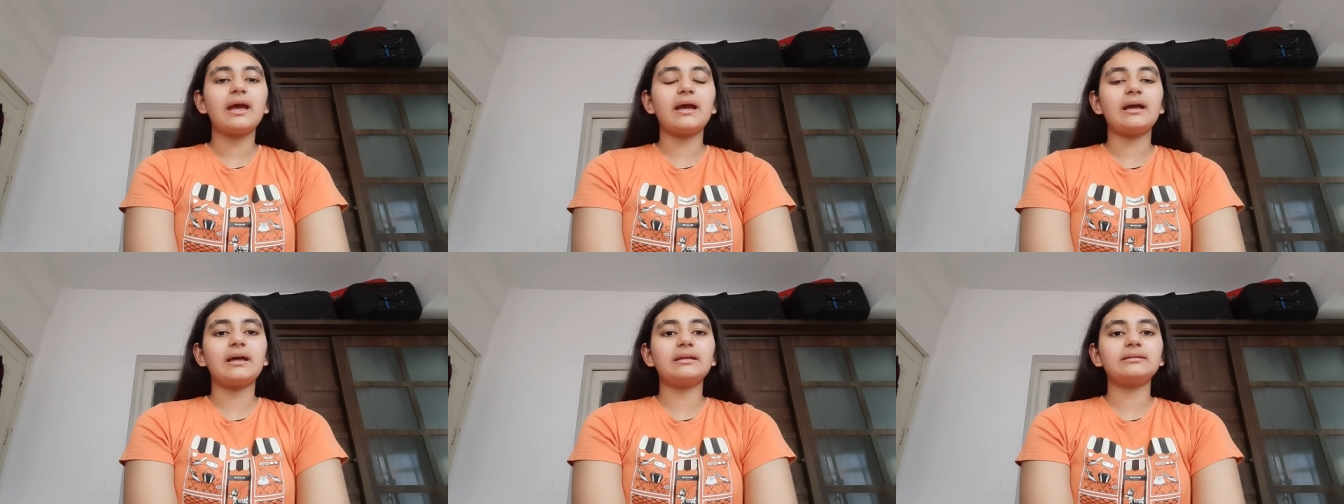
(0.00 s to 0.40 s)

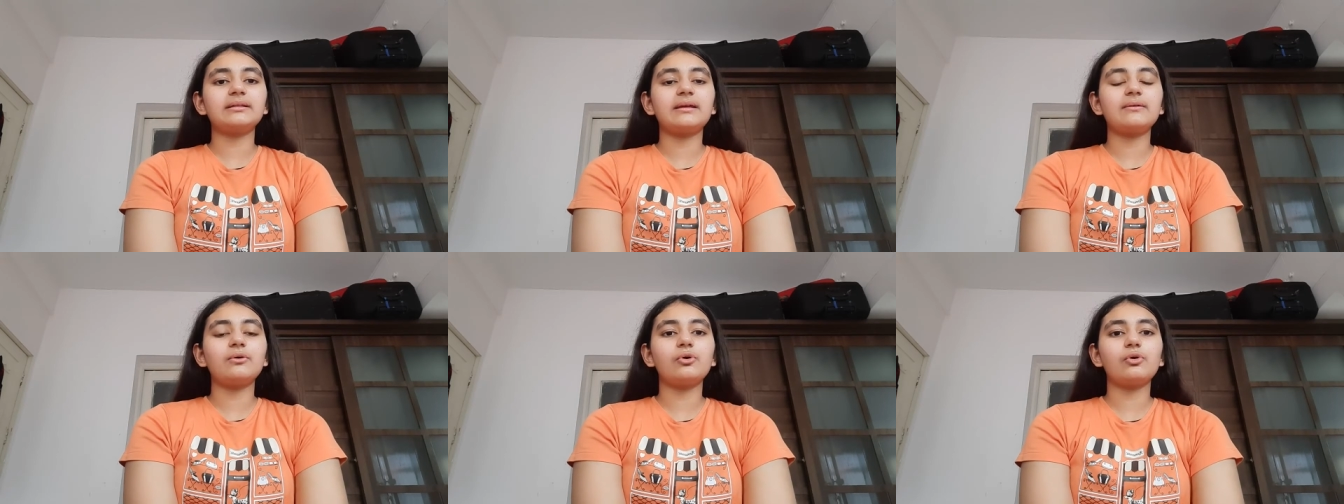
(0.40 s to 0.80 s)

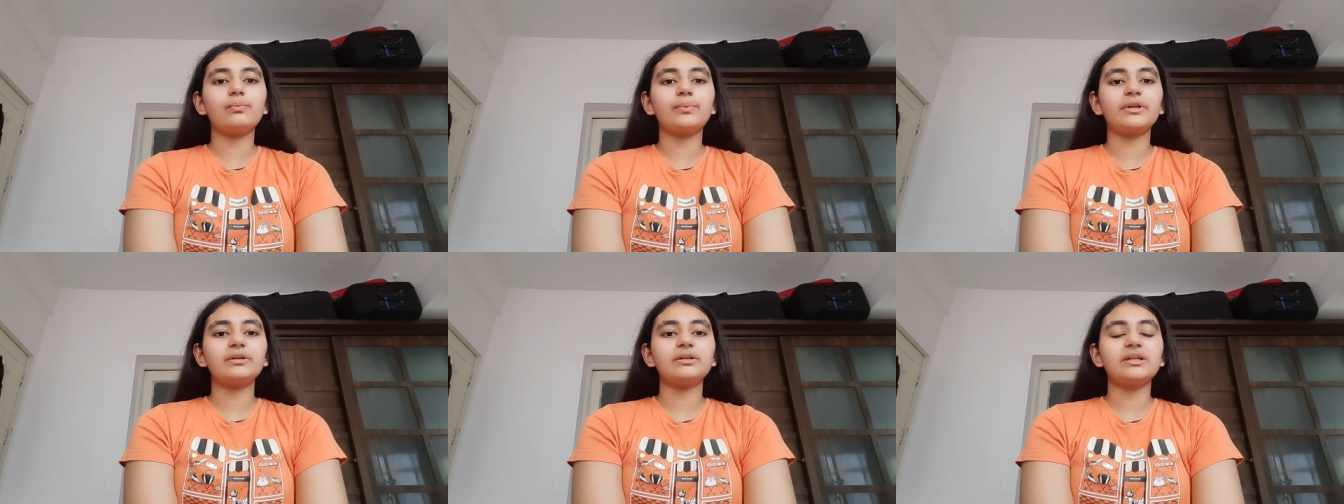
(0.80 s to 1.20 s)
And then
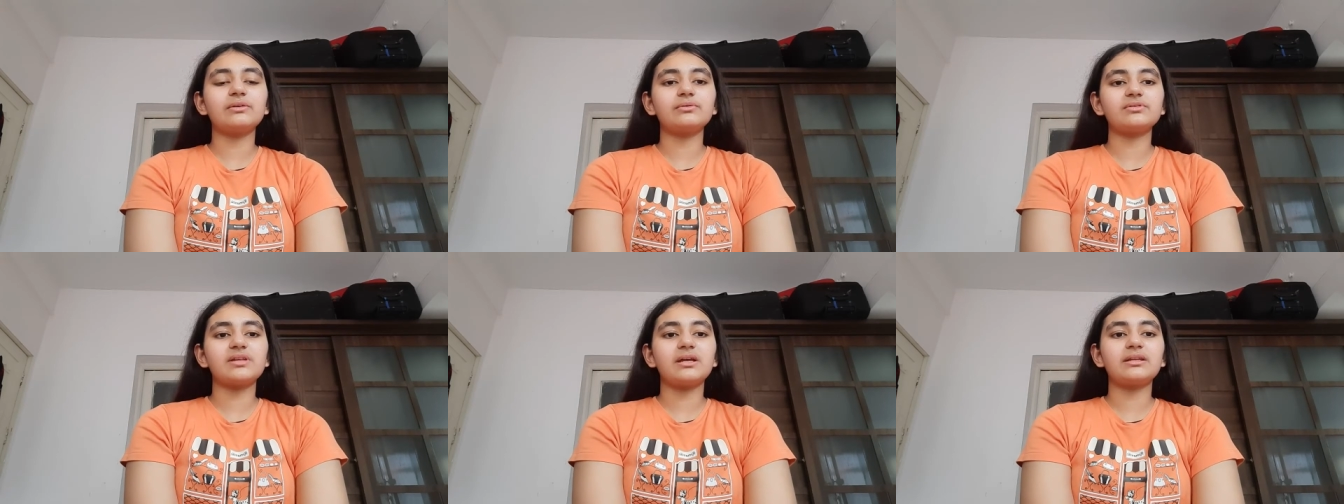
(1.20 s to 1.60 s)
Hope and
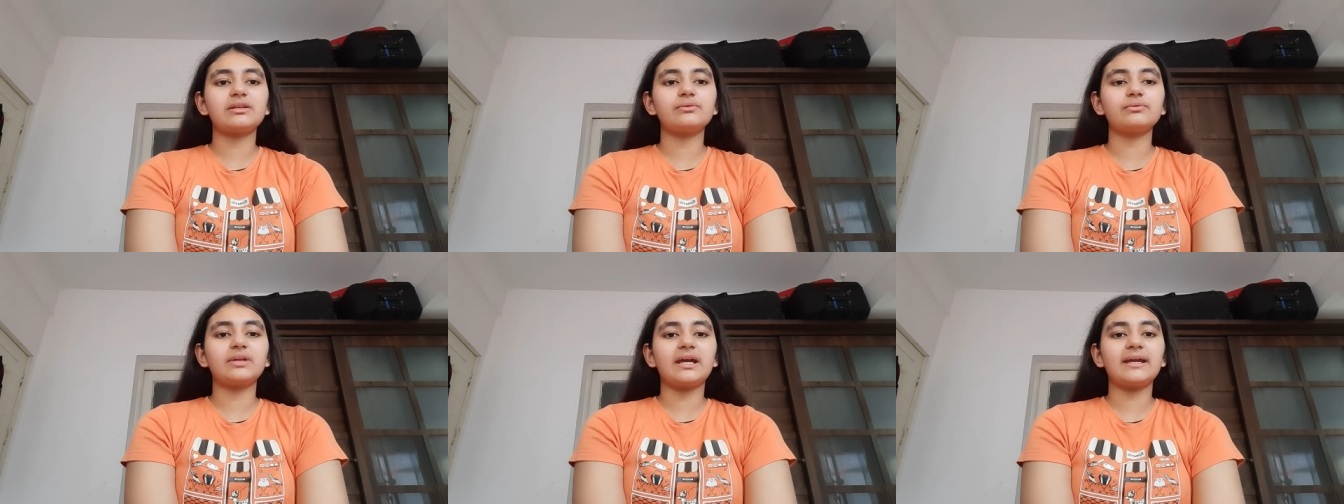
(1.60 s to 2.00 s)
Diyoza
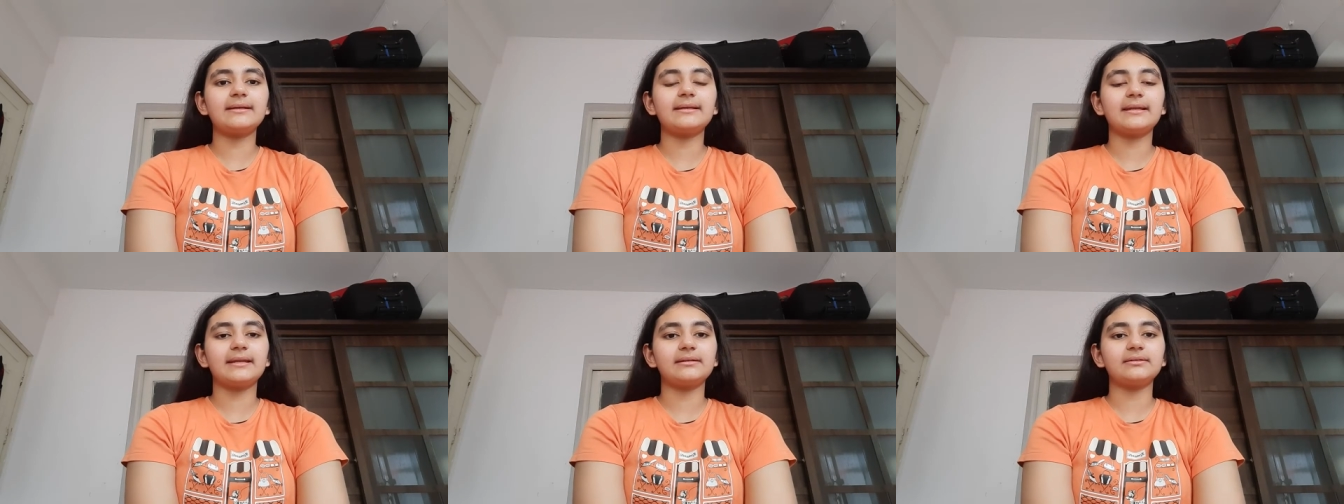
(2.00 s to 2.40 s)

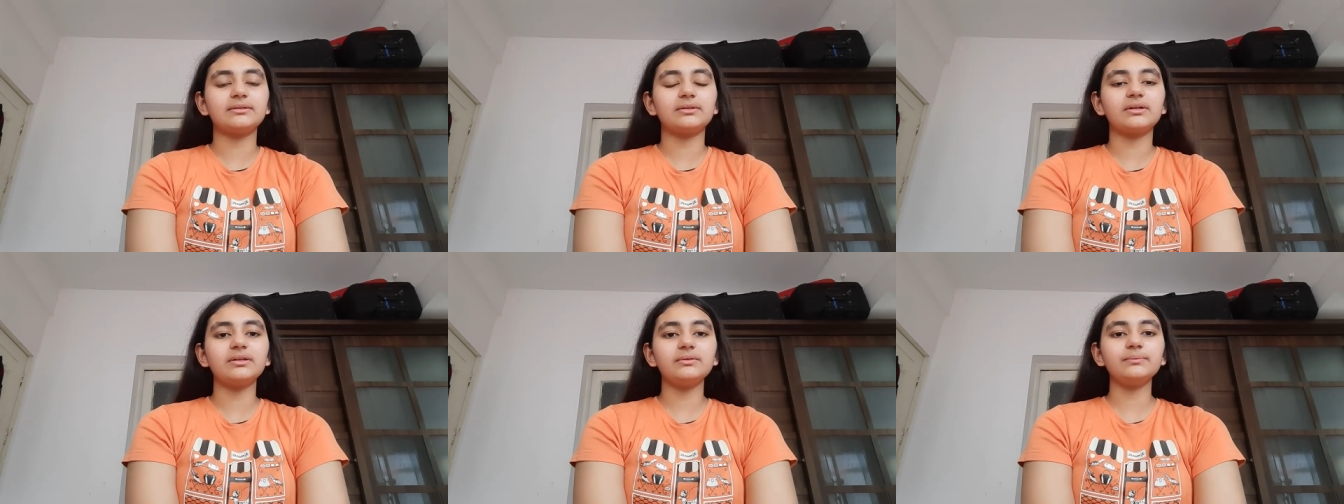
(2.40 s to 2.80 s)
reunite
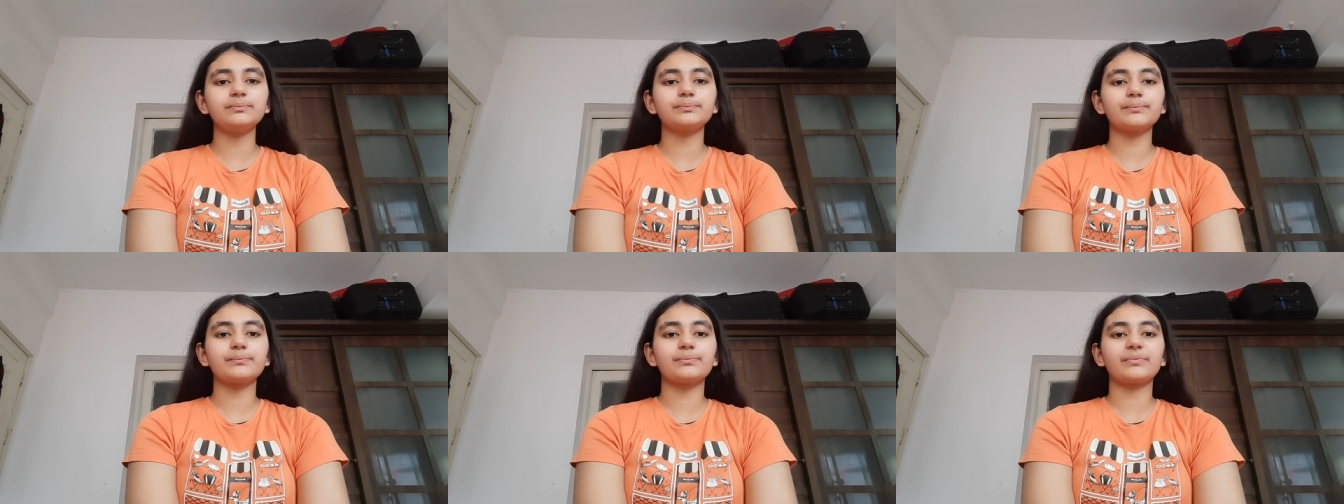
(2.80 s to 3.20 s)
later on,
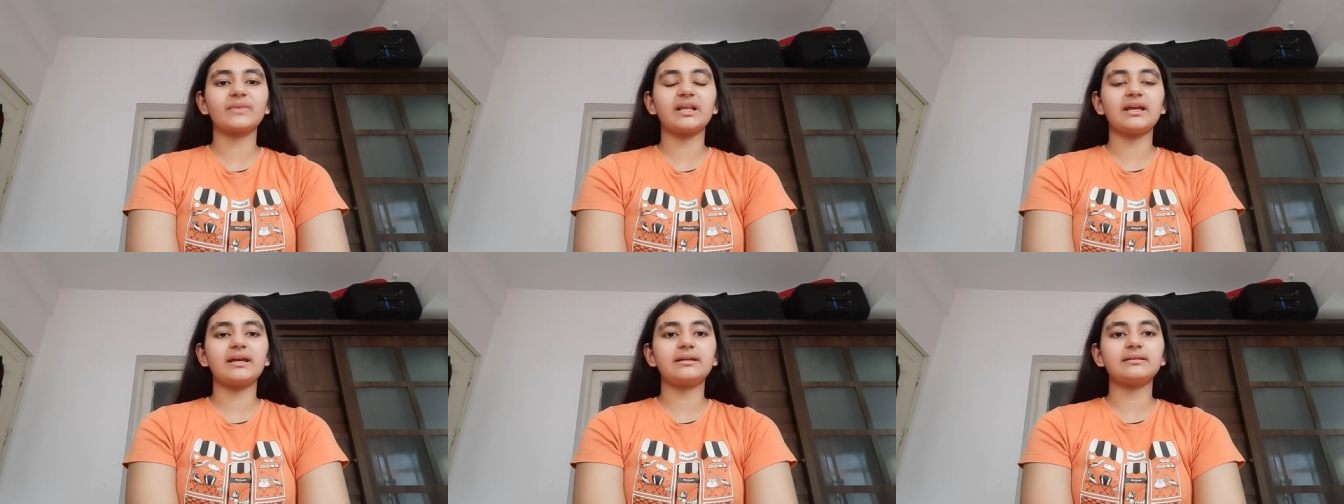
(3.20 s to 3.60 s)

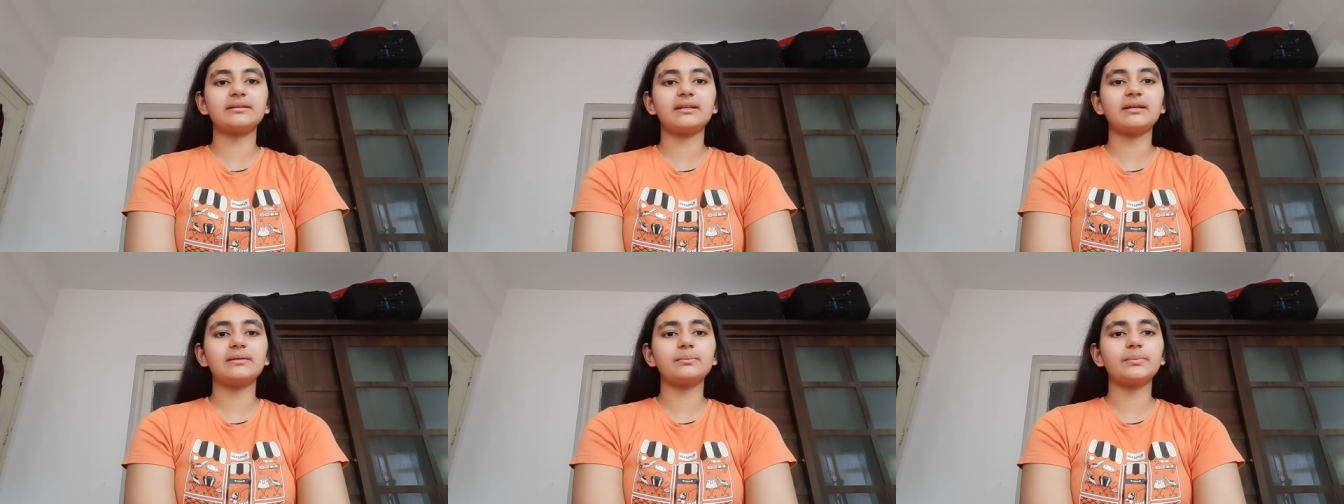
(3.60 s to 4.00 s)

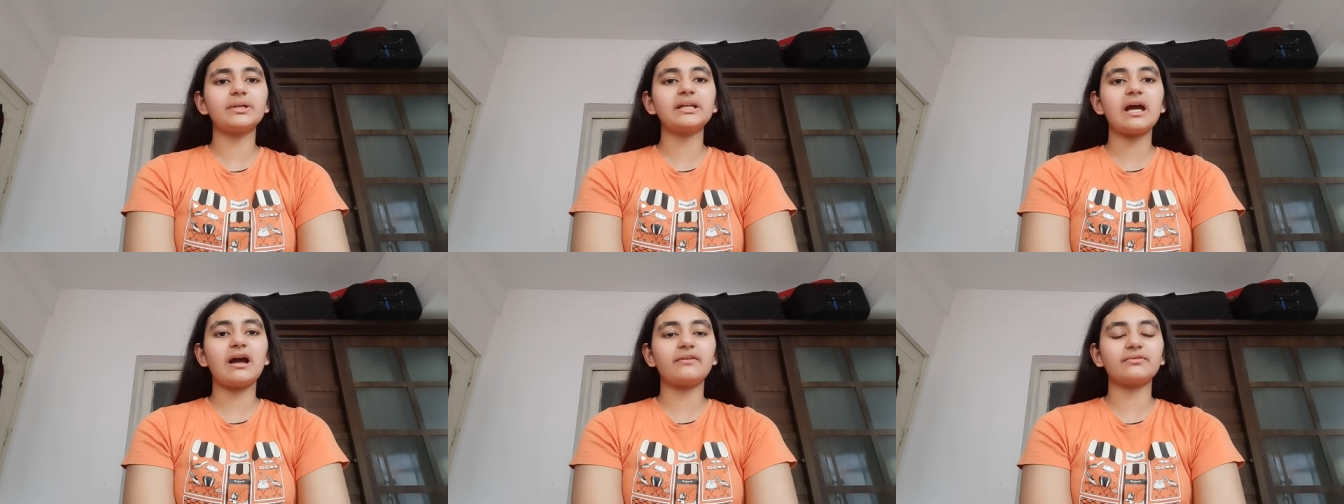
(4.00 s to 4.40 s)
and then
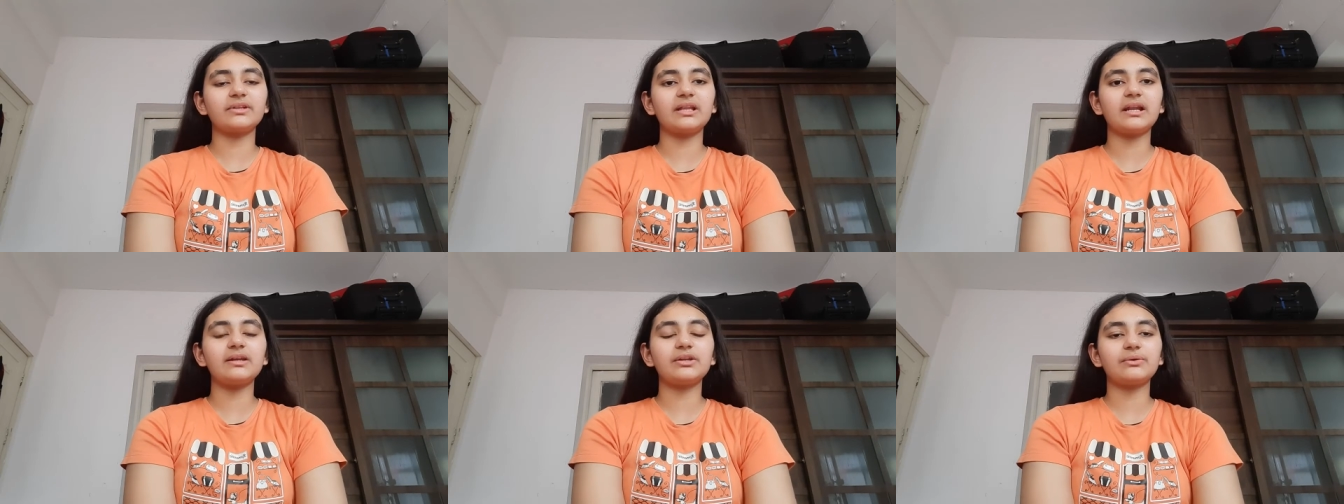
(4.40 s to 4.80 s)
but
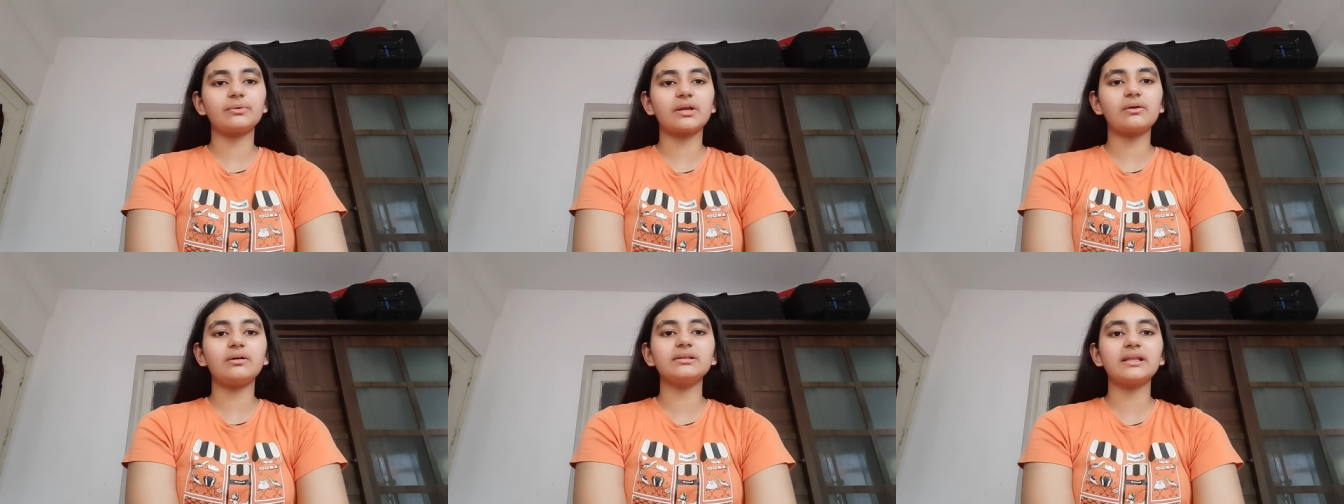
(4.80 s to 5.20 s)
after that,
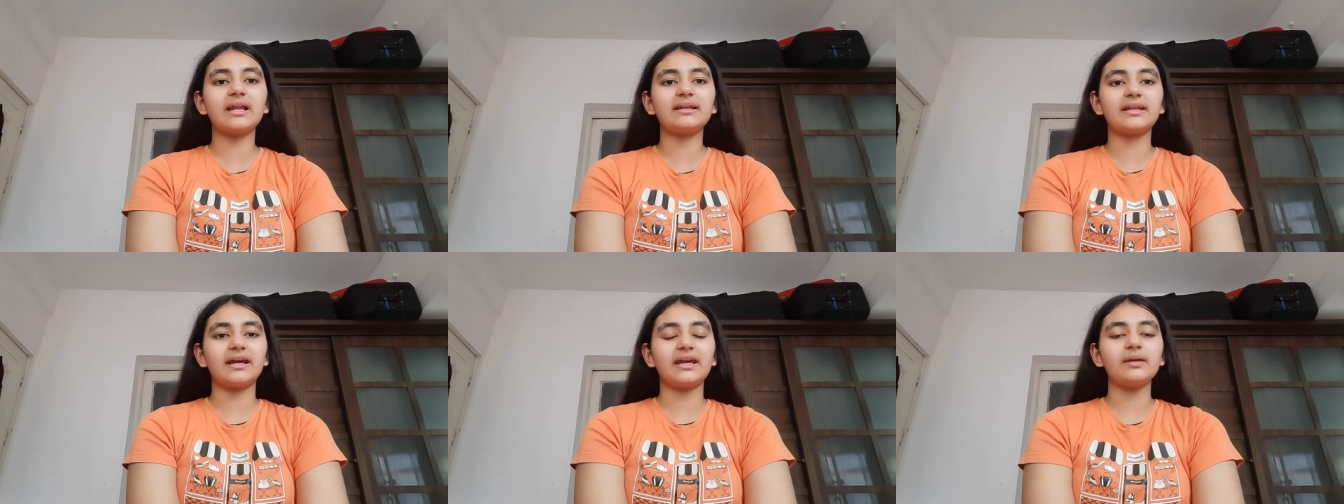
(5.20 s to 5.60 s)
during all
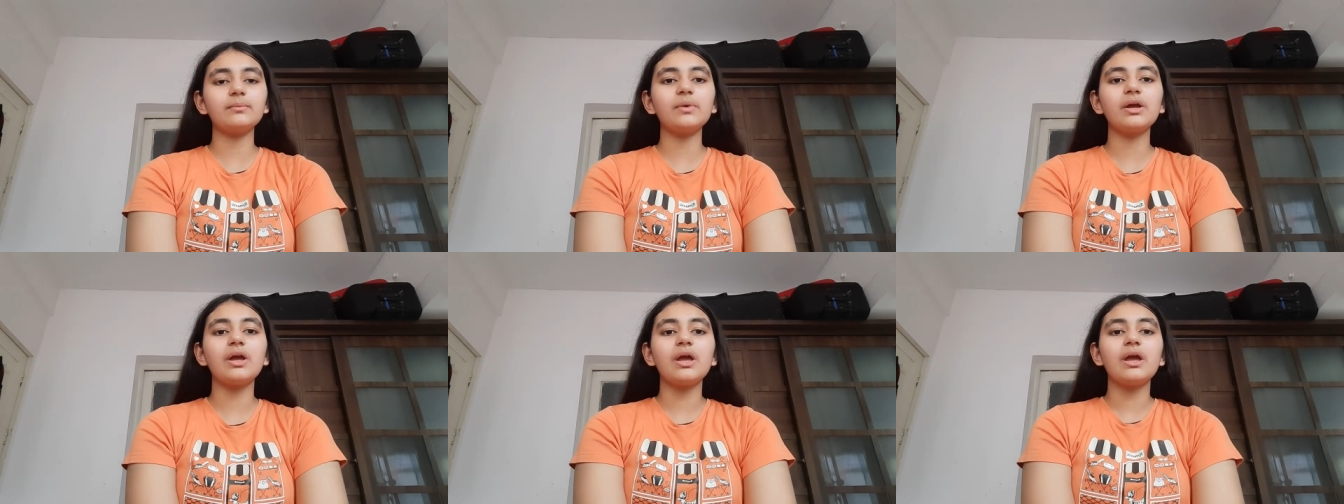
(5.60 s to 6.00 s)
that
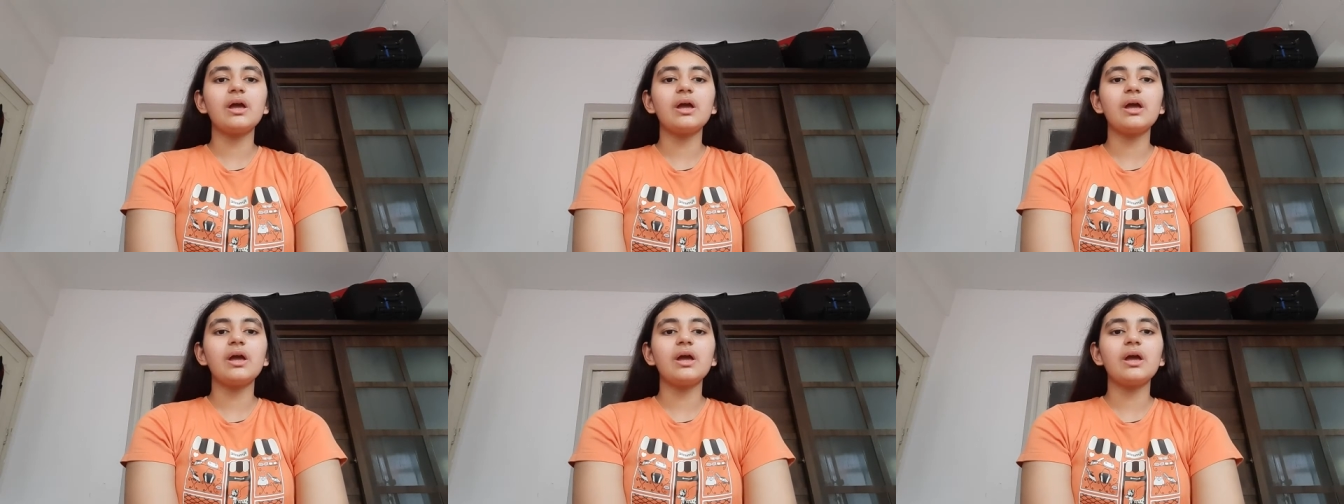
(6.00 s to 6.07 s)
time,